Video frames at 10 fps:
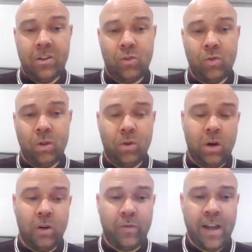do a
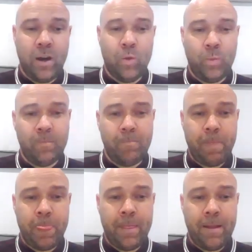lot of help,
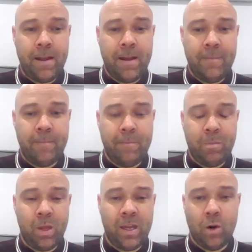
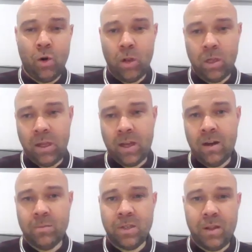like at holiday
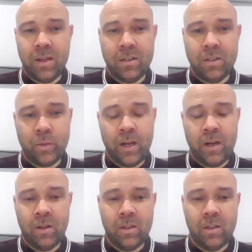camps and things as well.